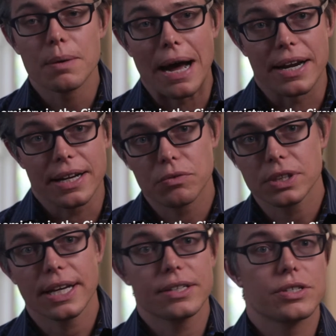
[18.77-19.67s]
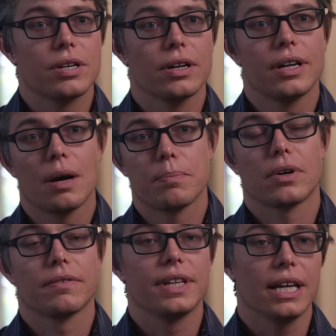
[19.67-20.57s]
about it, it relates to a
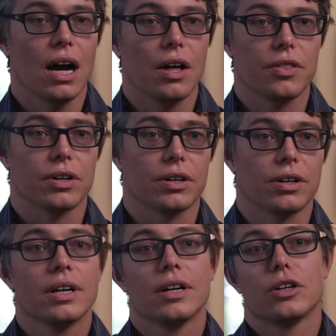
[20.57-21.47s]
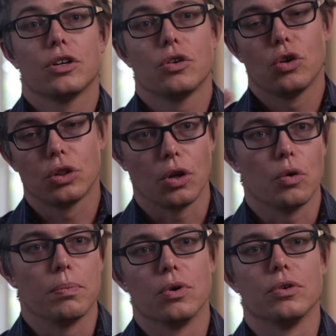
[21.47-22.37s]
number of the other
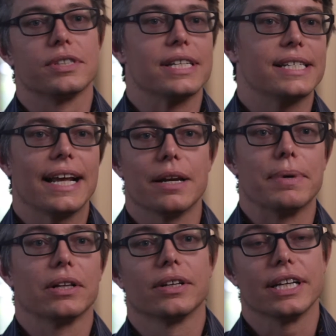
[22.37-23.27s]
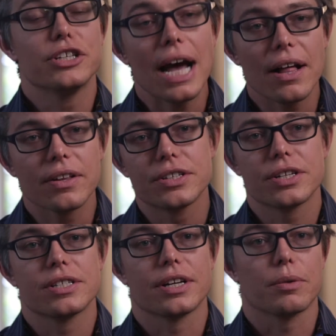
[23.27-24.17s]
global sustainability
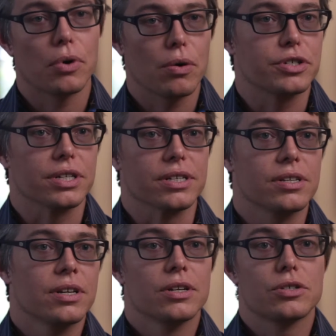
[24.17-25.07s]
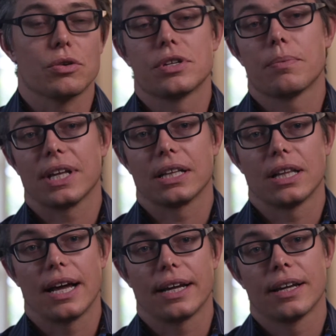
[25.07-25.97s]
challenges and approaches. So something
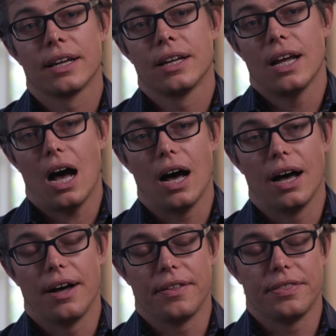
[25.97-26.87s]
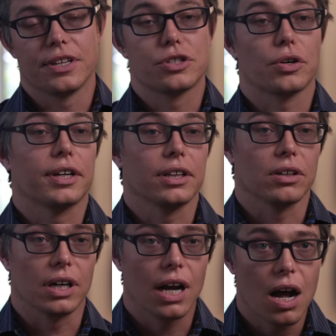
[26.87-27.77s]
like the
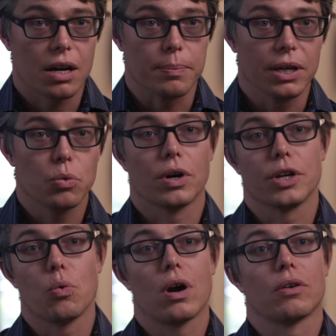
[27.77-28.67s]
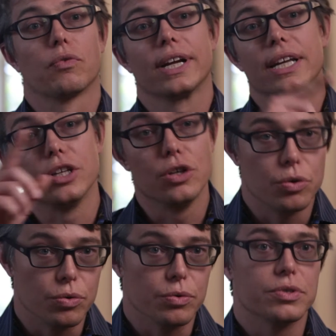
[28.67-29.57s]
circular economy, where you want to
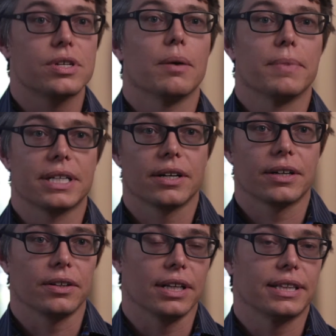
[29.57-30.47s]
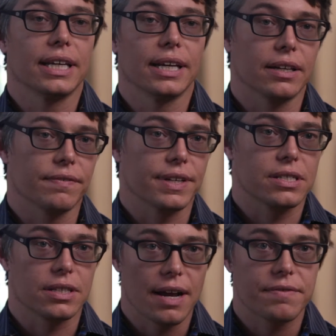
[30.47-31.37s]
reuse a material at the end of
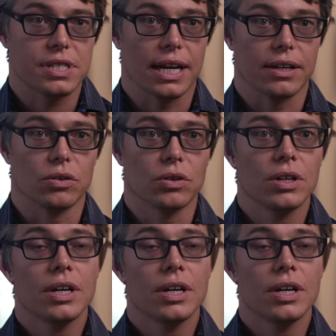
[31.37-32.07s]
its life cycle,